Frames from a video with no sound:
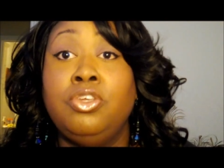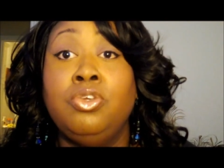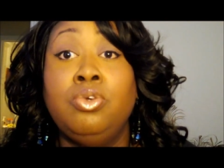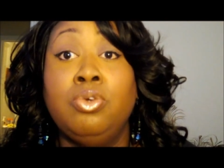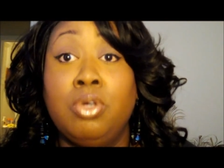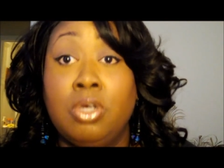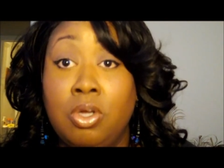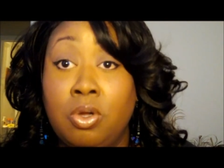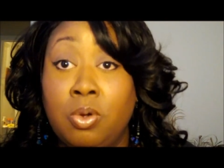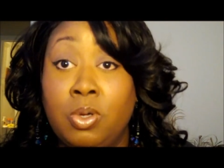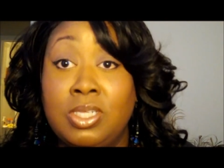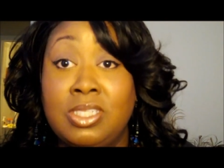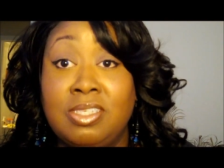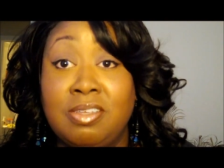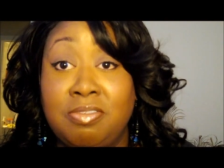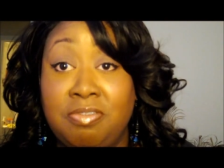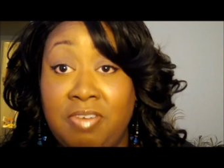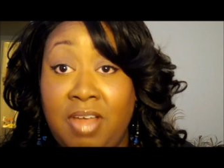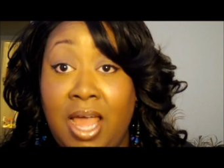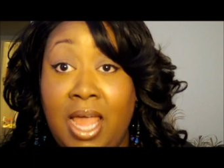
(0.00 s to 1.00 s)
you are going
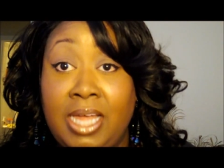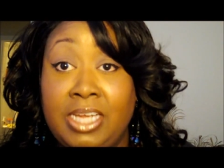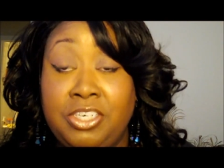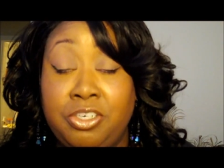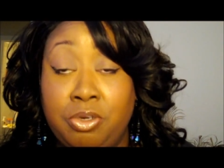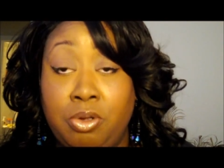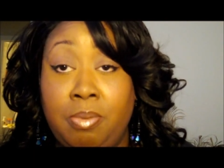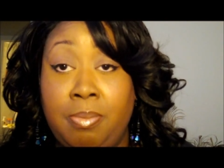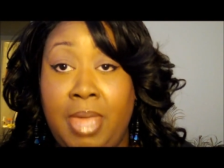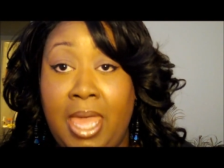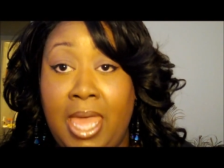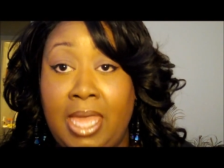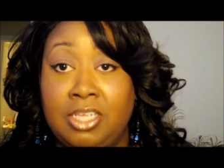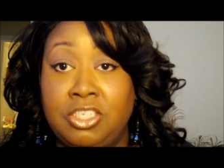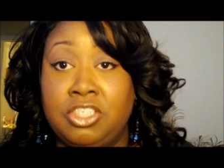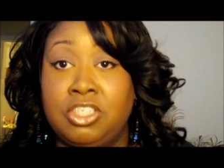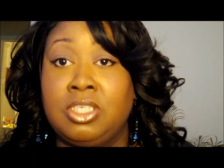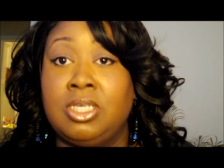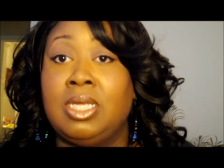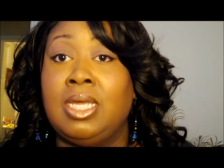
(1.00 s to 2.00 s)
to find your
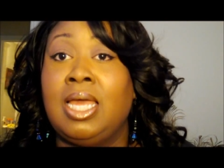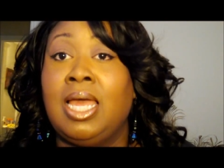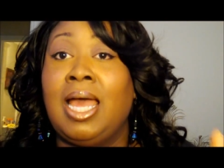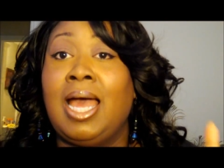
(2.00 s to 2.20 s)
match.